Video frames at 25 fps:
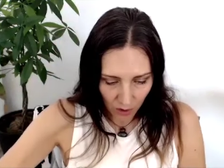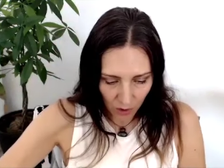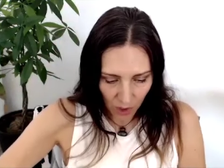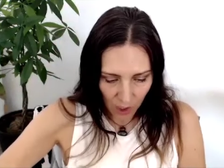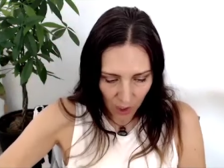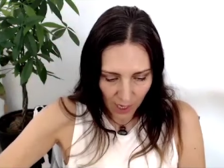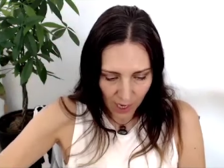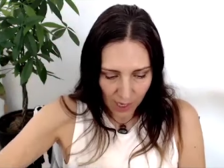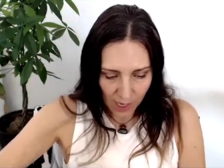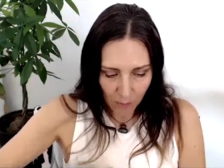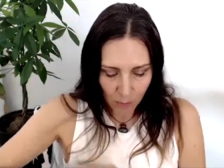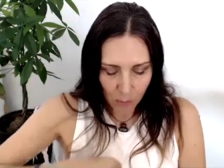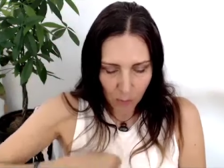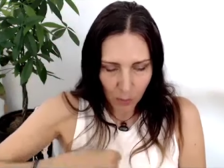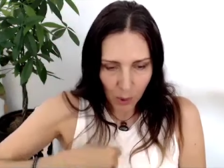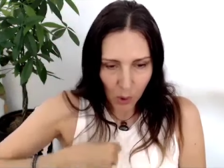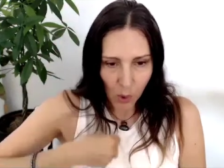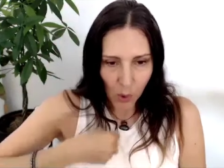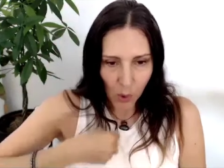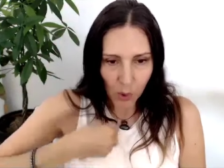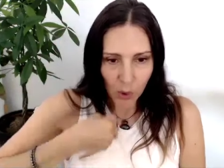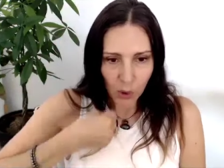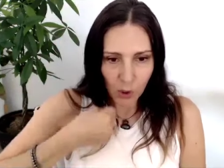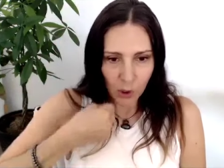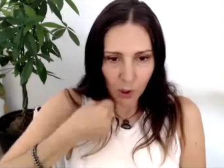a
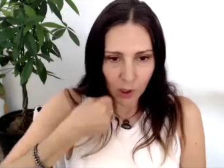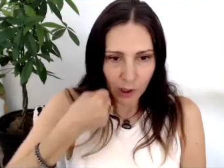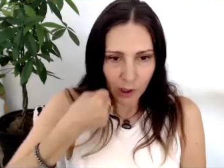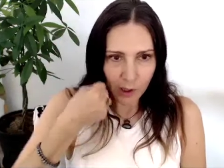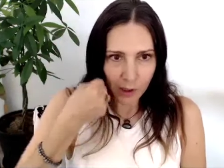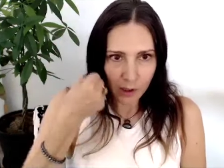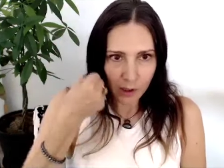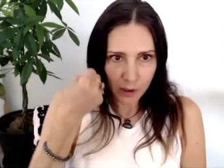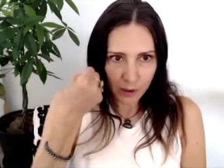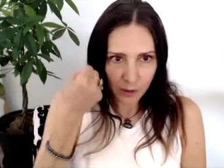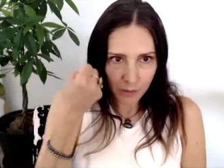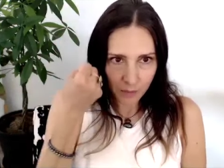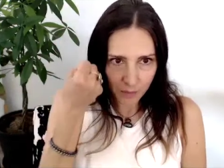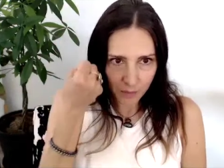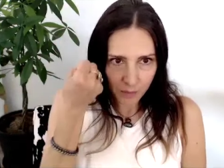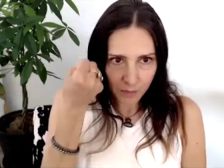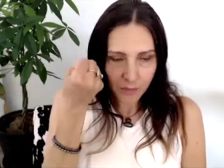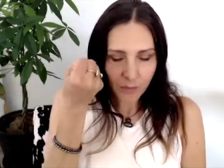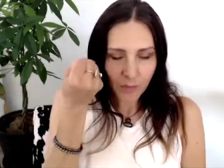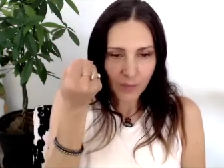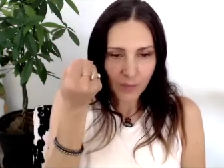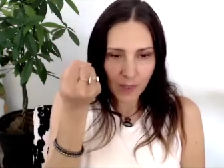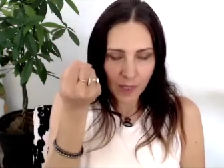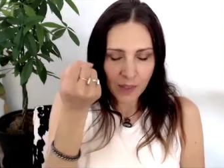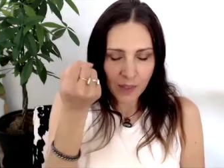pull.
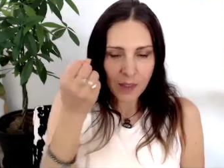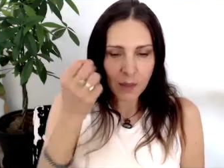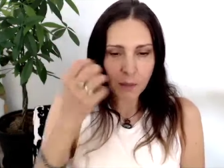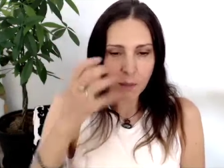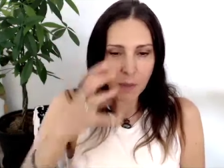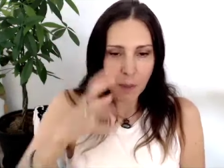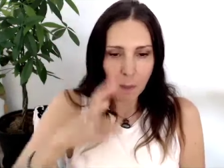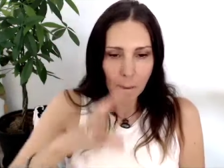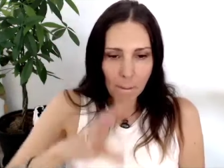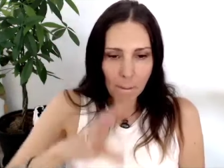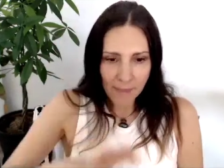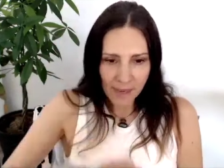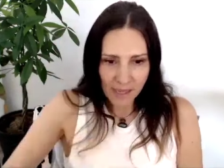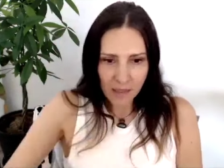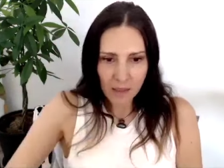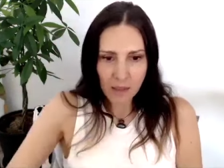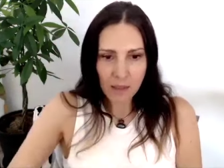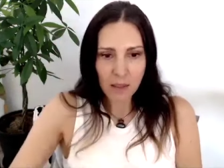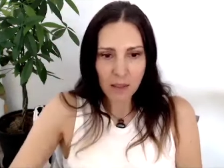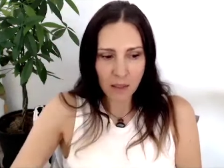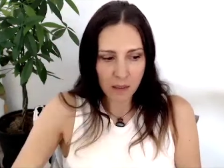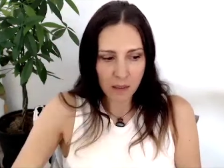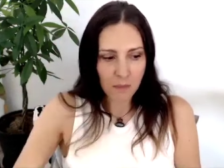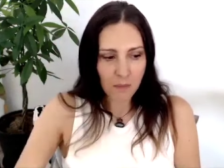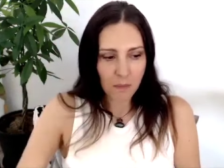Yeah, the
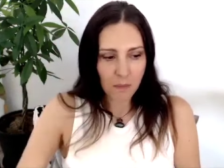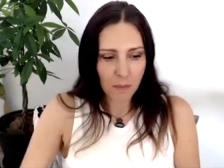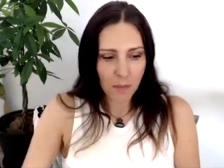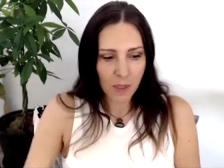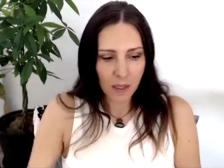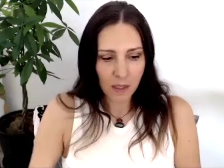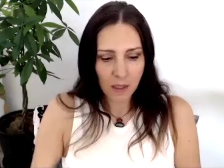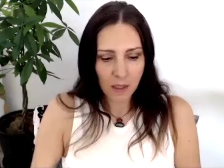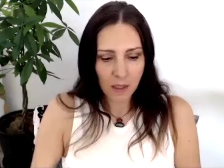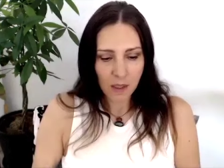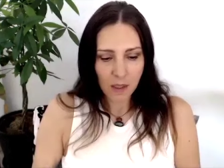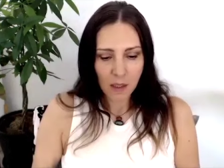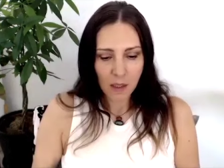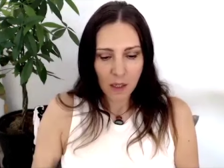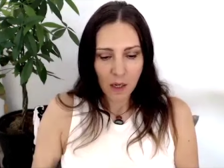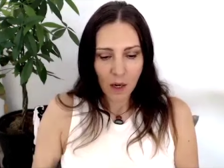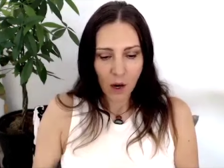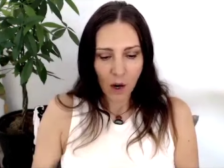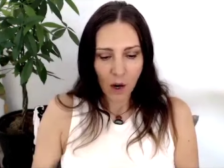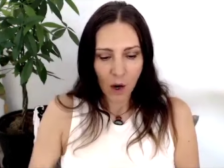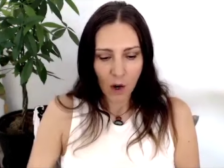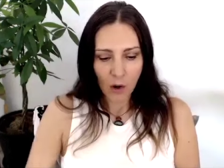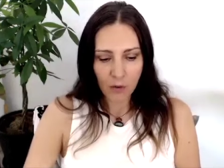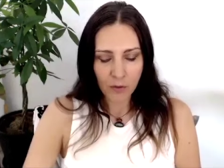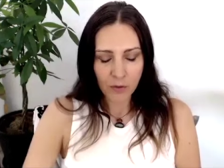momentum
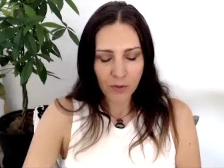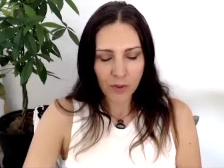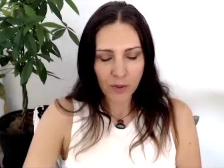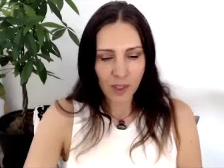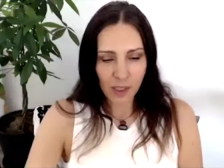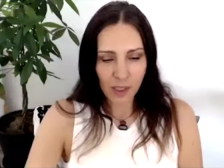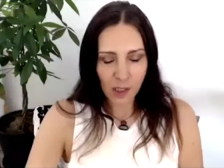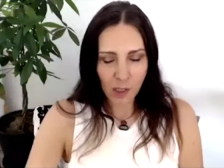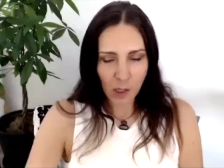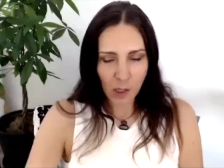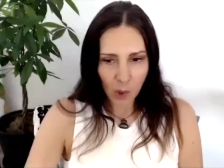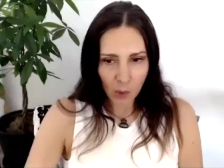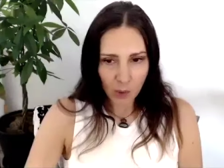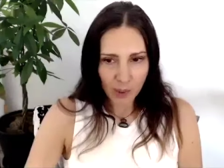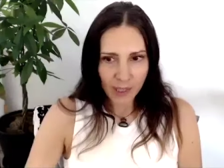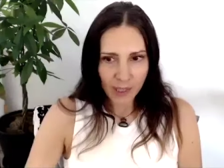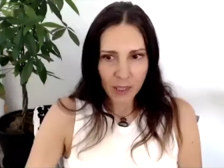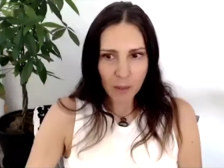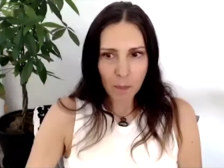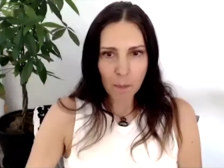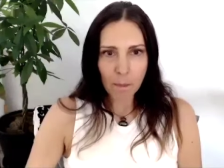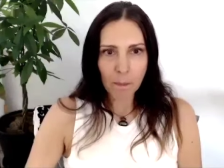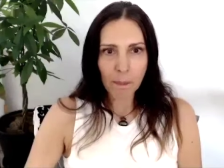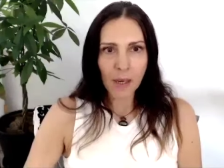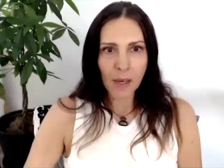of
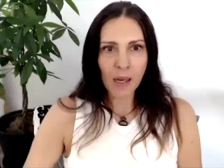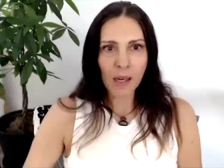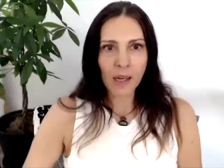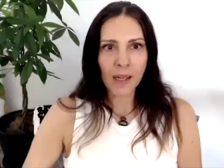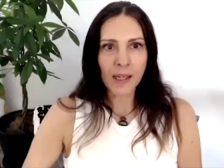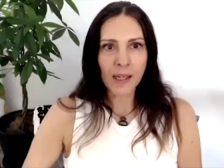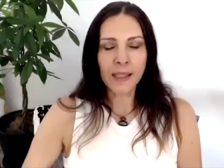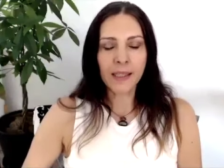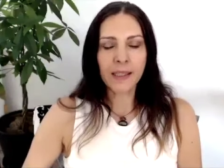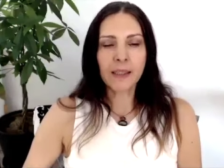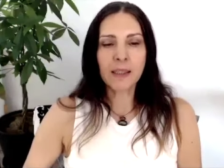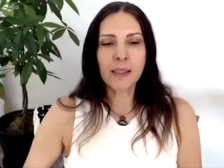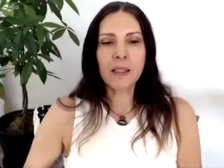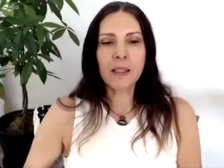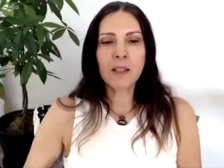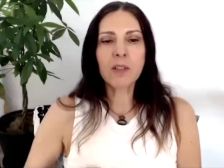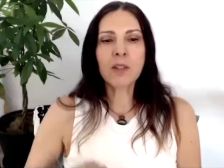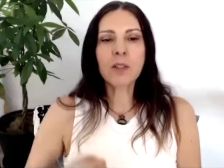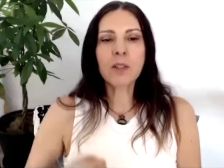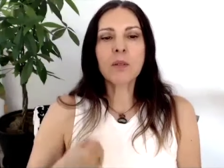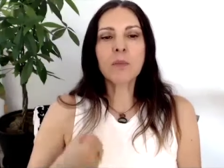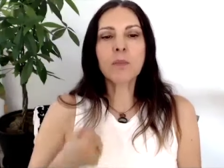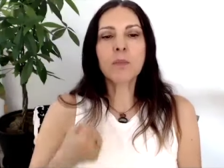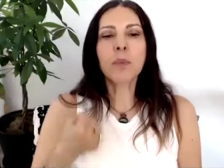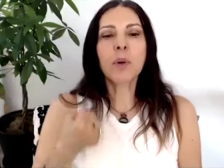egoic mind is
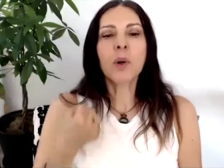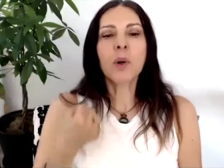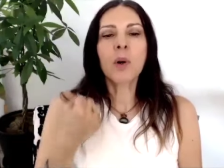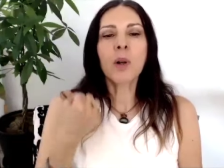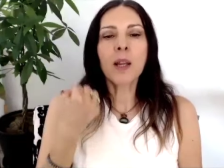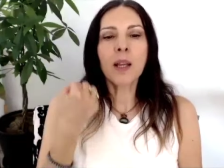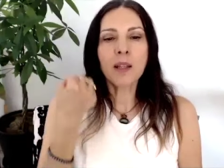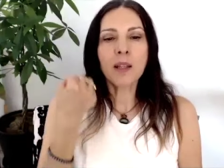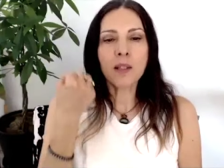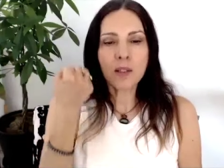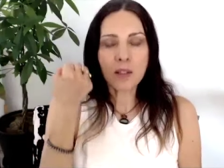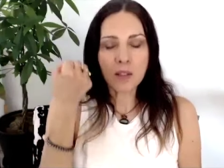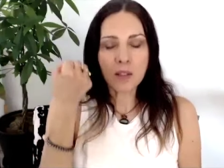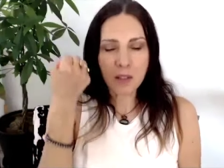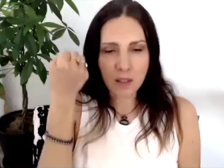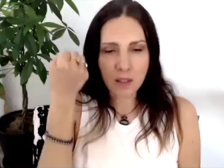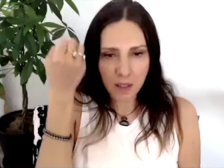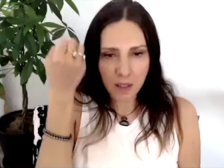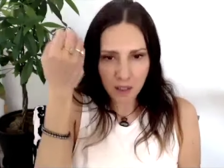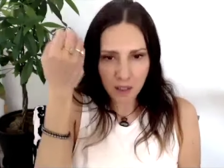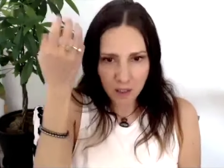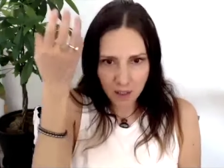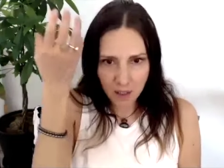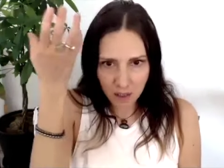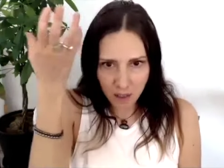to pull us to
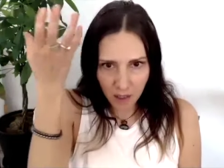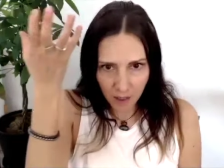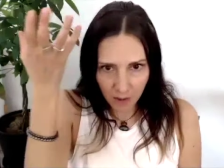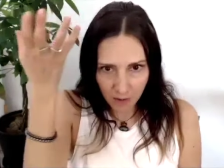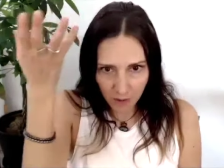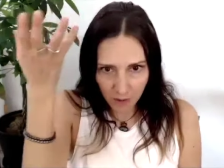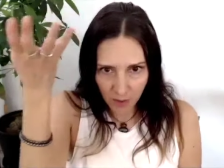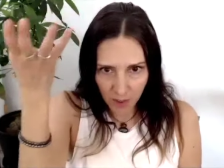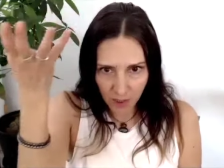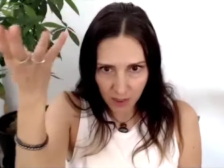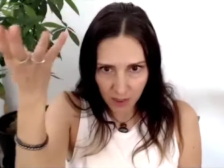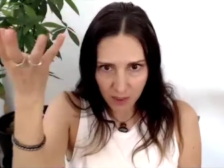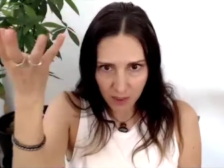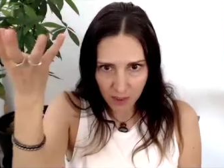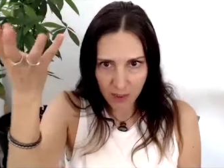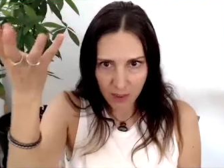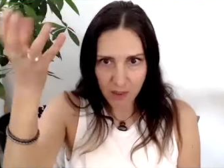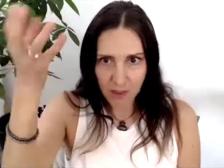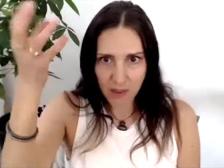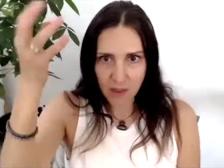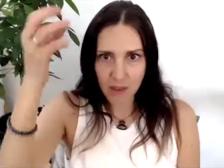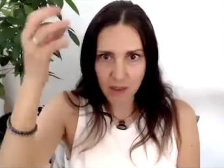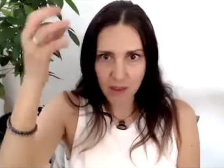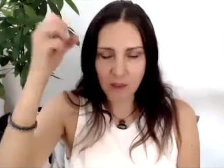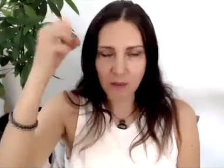the
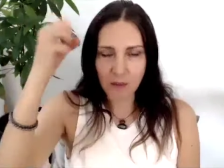surface